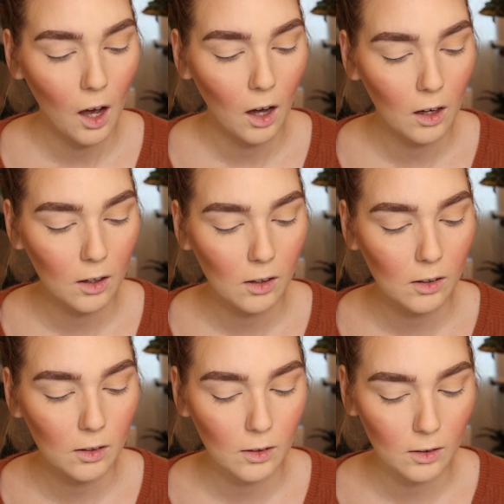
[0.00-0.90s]

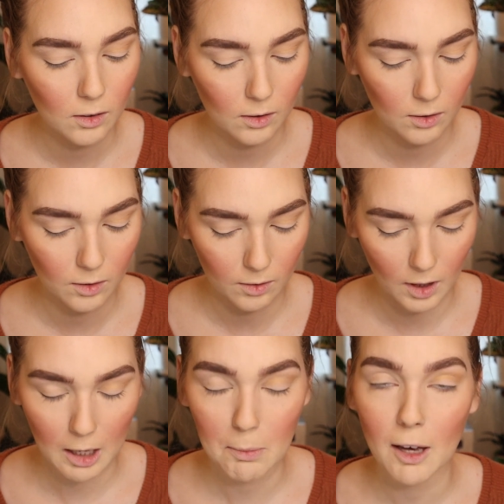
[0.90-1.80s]
Oh,
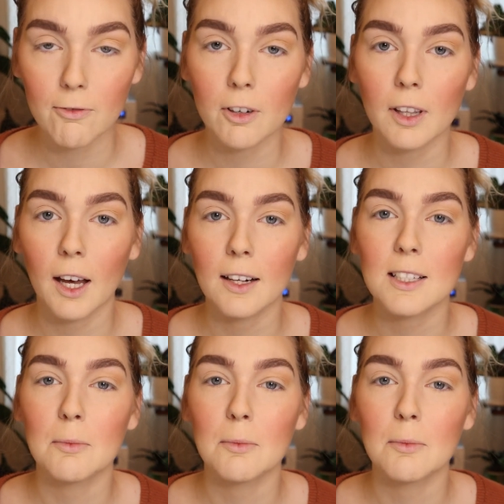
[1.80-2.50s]
they meant for that